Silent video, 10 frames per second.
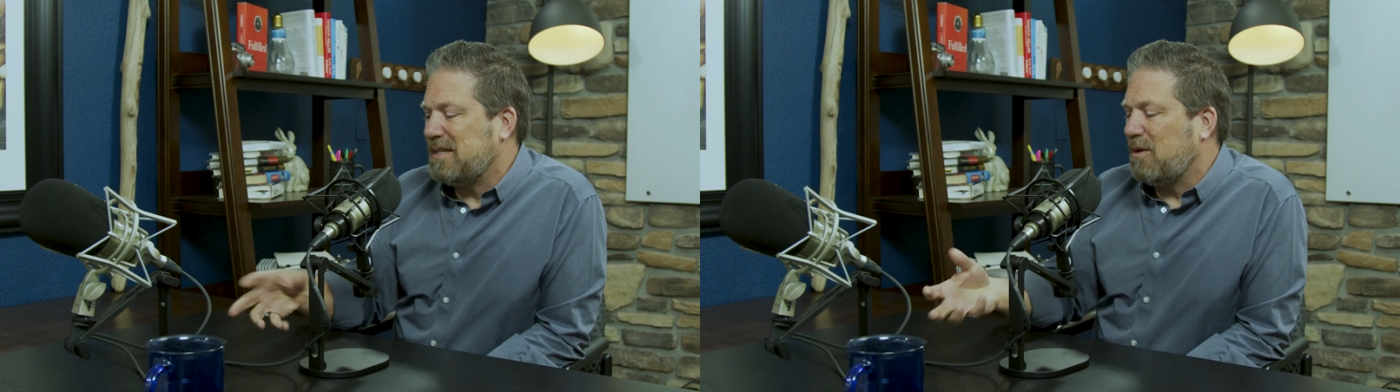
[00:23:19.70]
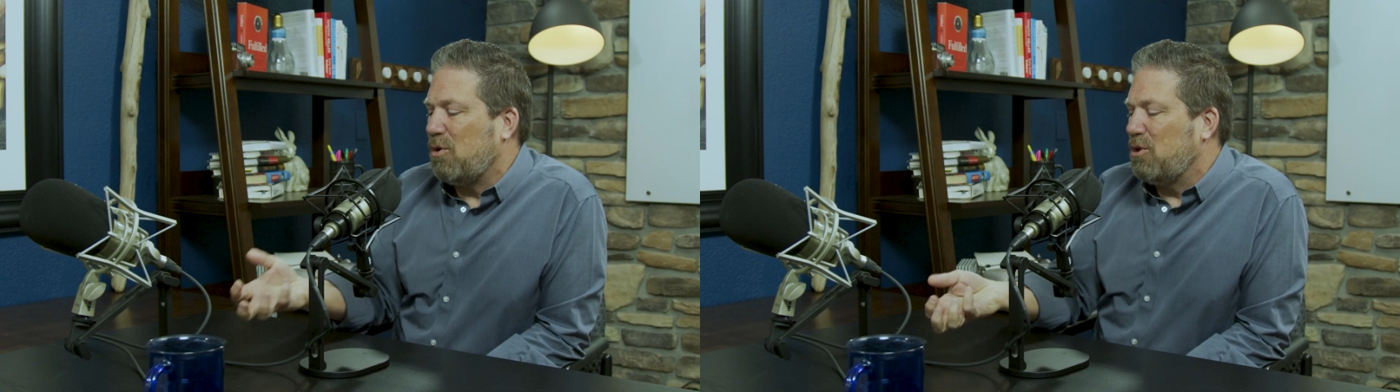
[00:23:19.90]

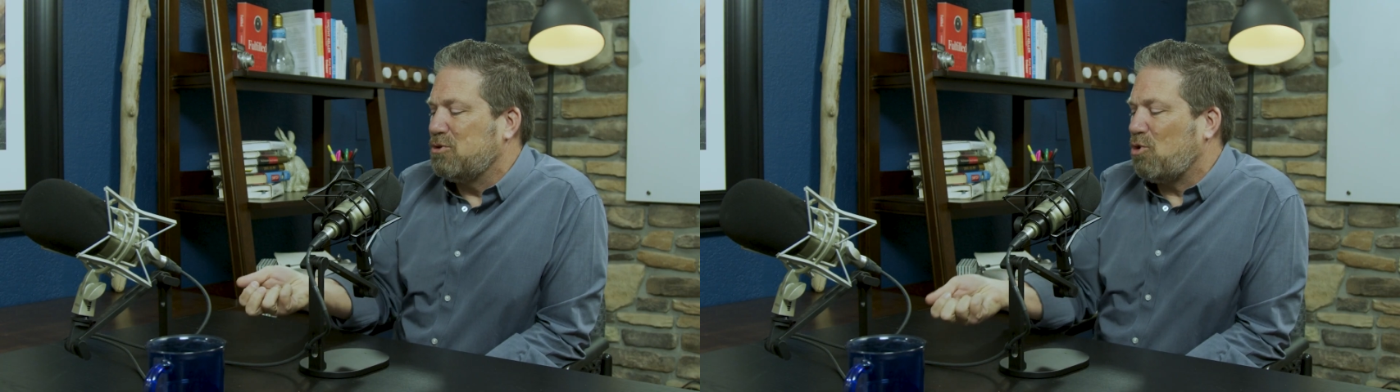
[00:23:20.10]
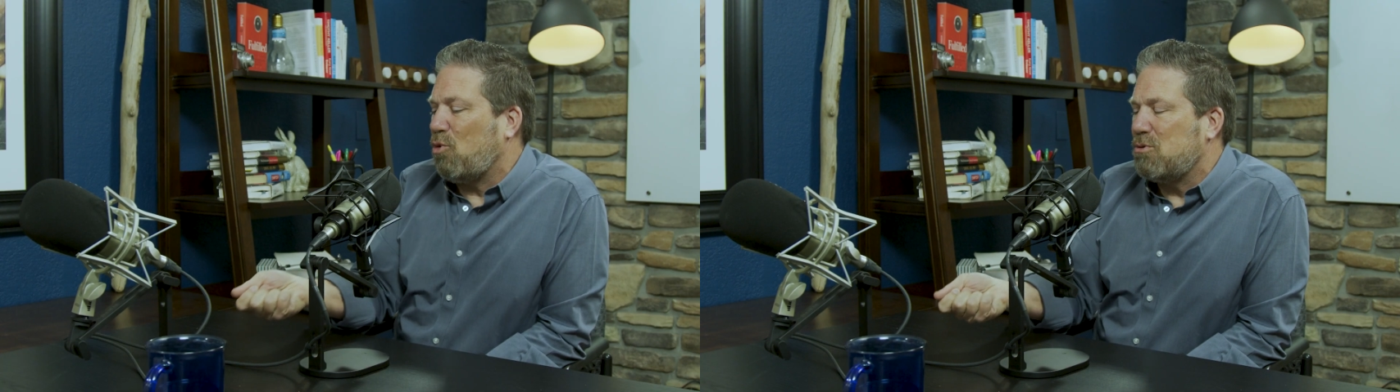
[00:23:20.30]
like one of
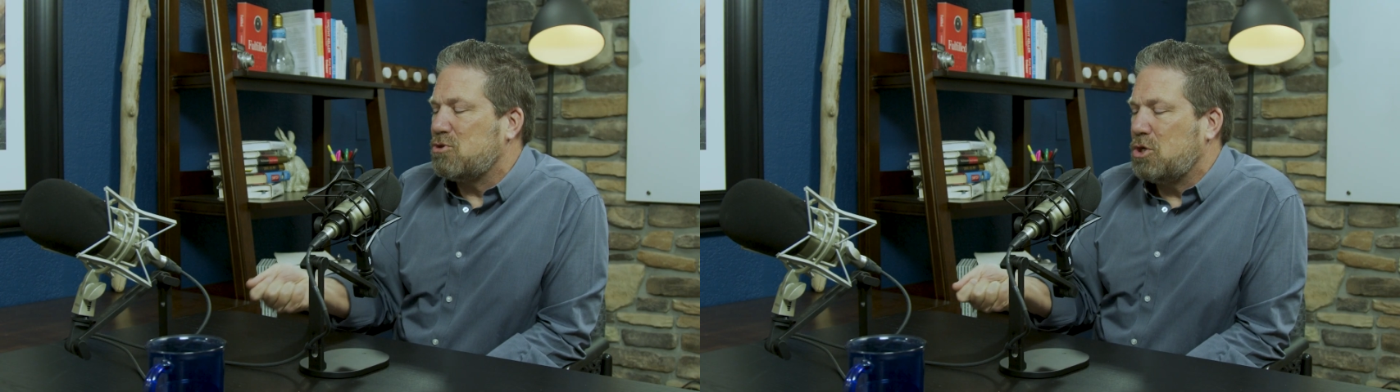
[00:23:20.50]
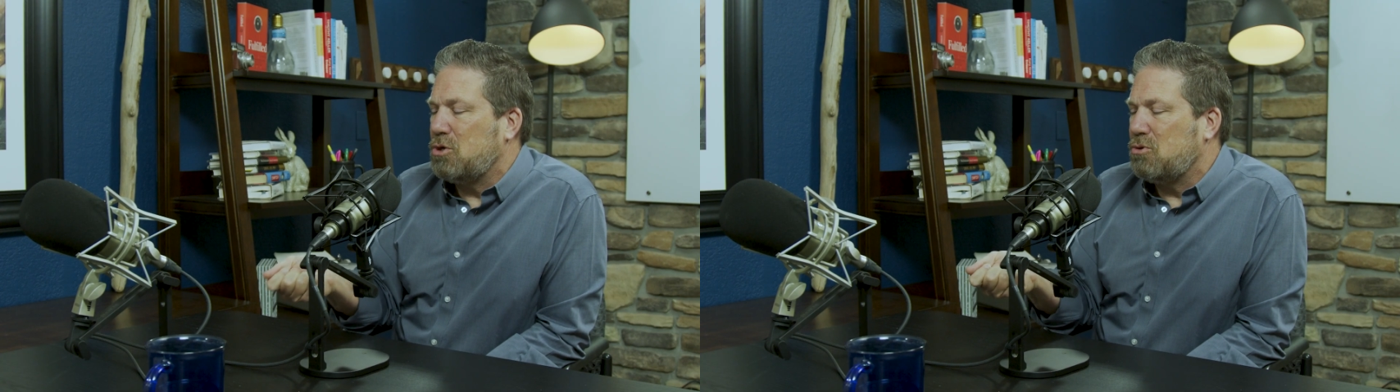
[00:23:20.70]
those
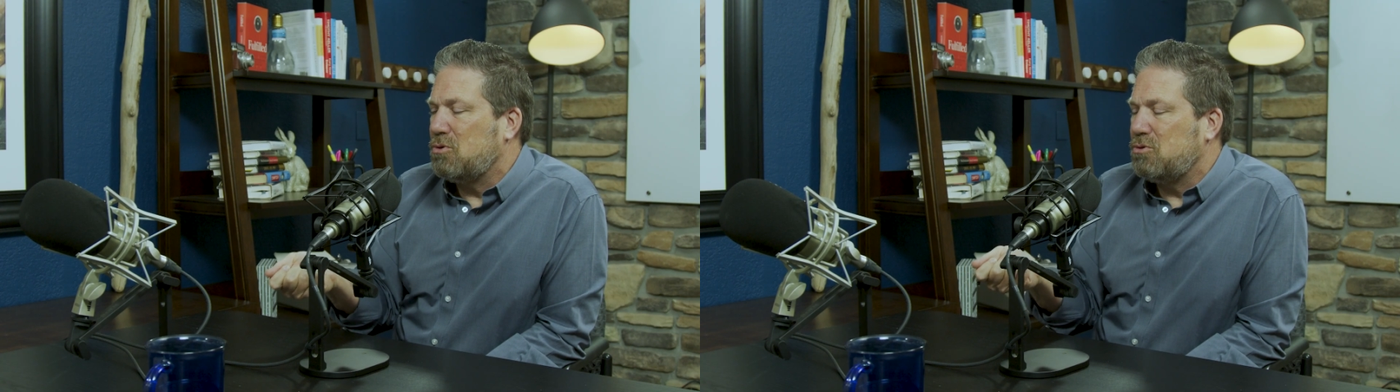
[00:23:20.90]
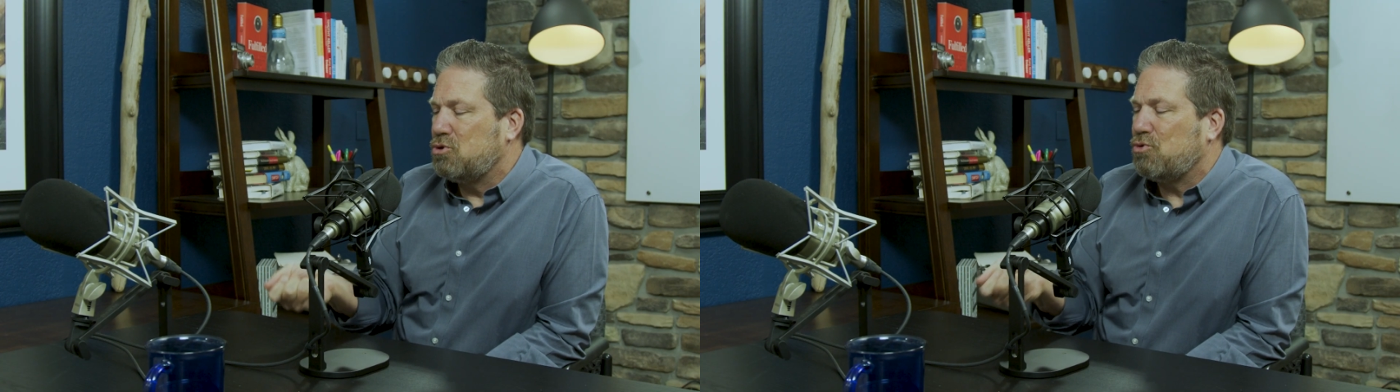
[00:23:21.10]

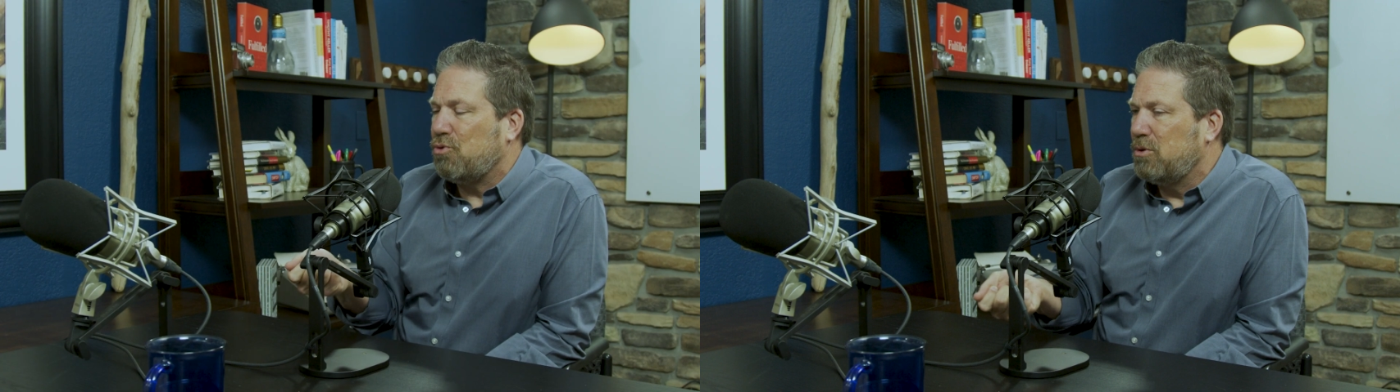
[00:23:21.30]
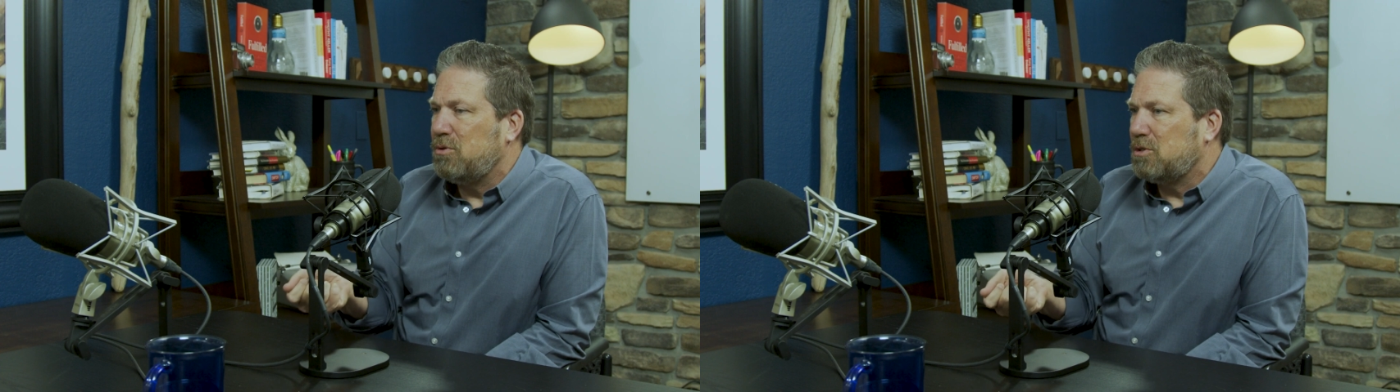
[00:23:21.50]
cornerstone
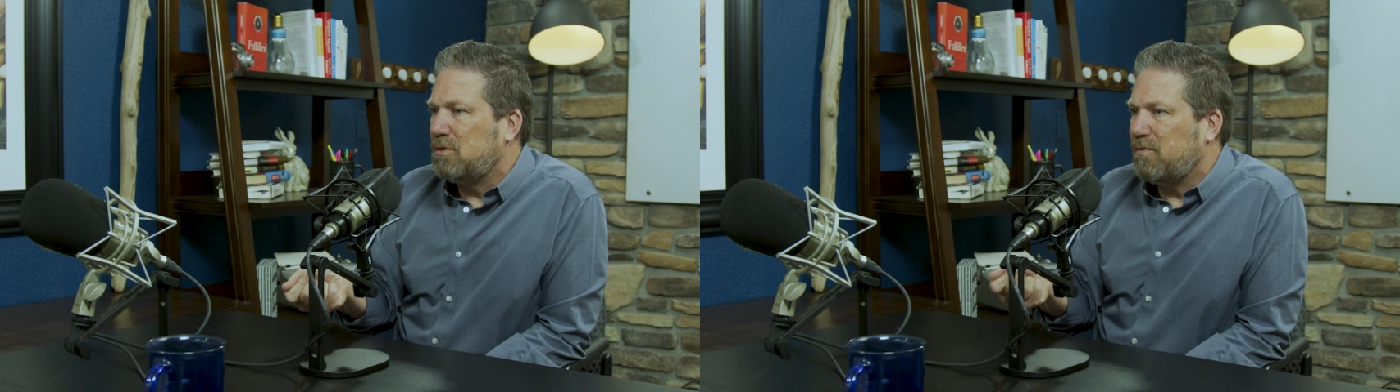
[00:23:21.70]
truths